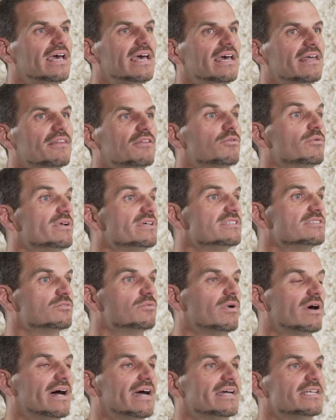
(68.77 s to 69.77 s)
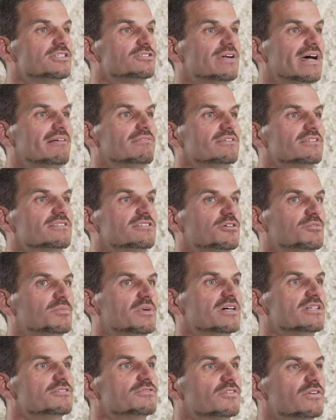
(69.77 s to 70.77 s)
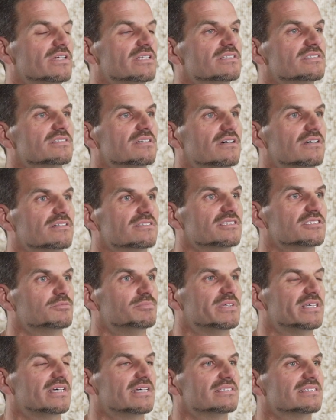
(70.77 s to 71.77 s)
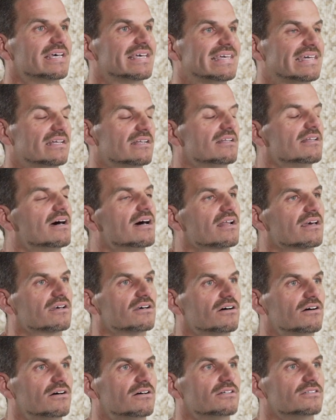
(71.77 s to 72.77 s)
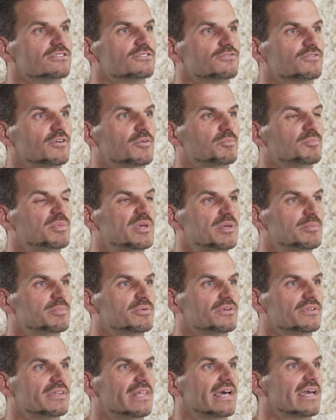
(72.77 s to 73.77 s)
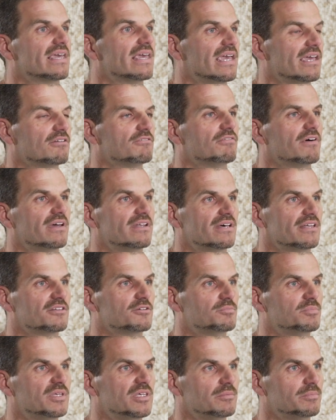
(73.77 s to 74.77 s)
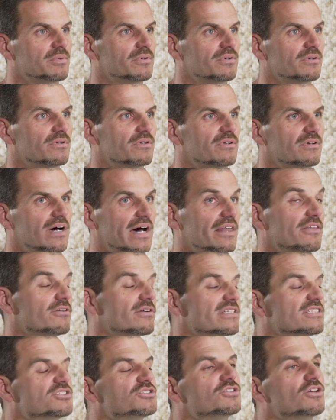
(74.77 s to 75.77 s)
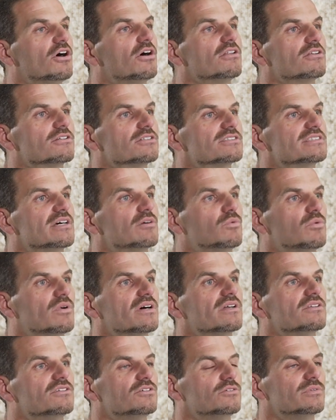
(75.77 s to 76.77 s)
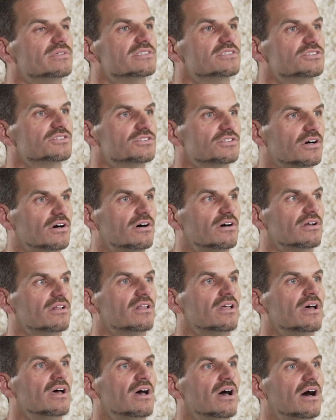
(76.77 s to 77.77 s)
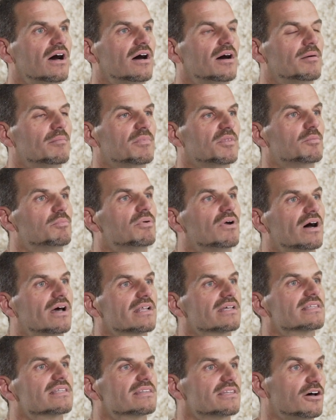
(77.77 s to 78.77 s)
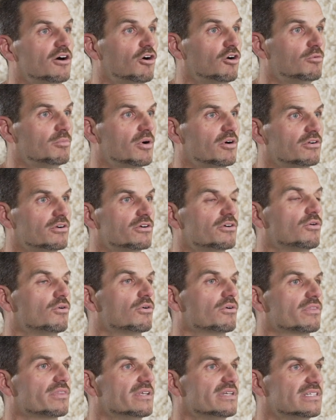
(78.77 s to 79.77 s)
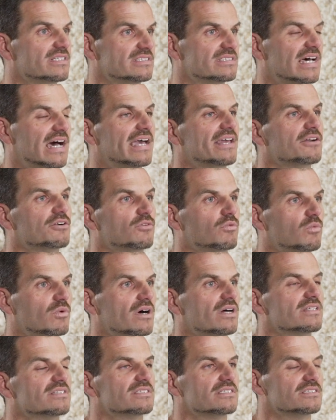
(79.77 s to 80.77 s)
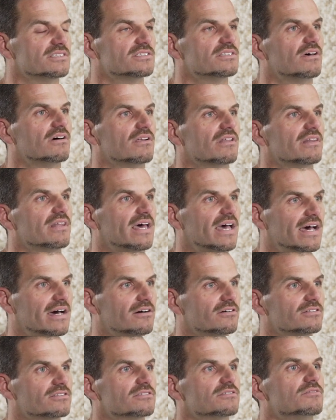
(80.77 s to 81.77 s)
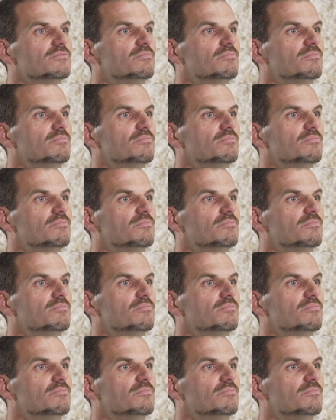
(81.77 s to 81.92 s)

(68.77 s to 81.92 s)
And the reason why I travel so much for installs is because I get a lot of calls from people that can't find other installers that want to install the product that the homeowner or the designer wants installed in the house.